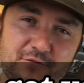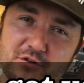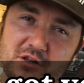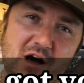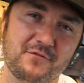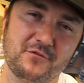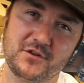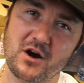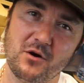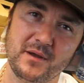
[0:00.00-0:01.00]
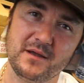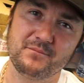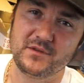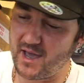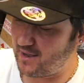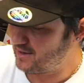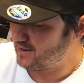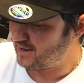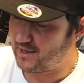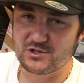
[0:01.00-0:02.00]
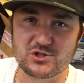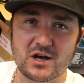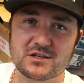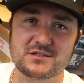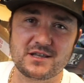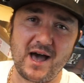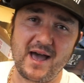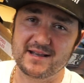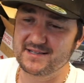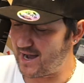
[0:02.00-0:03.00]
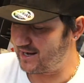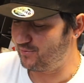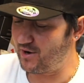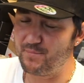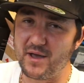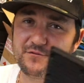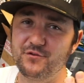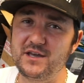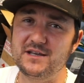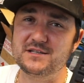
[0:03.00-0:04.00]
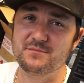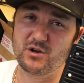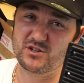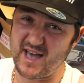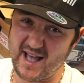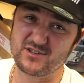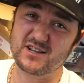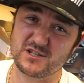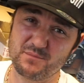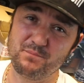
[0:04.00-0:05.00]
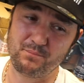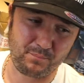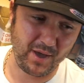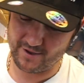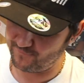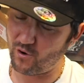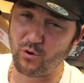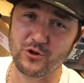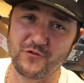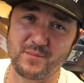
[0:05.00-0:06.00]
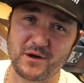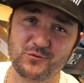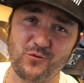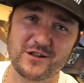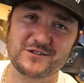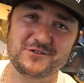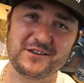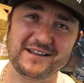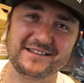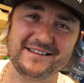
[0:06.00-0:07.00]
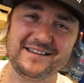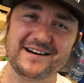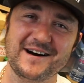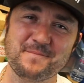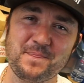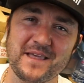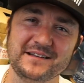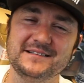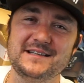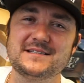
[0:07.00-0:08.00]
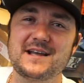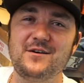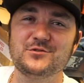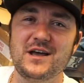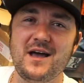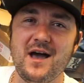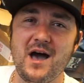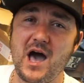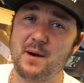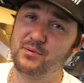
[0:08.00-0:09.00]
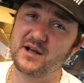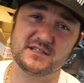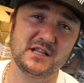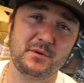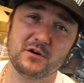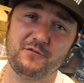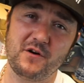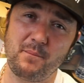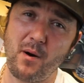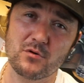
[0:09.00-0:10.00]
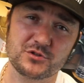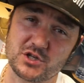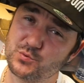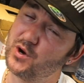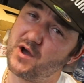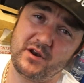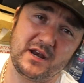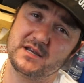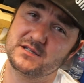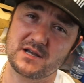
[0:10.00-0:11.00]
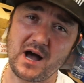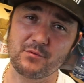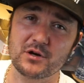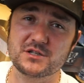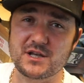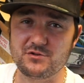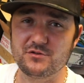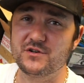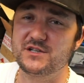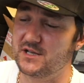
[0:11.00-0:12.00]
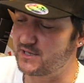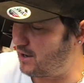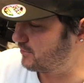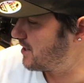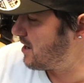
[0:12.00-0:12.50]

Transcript: it for the love of the hobby. Yeah, it's just uh, exactly what I paid for these because I had to actually pay for all of them at once to get the uh, the discount. Uh, plus a little bit of uh, postage, whatever it is, I'm gonna send you the receipts out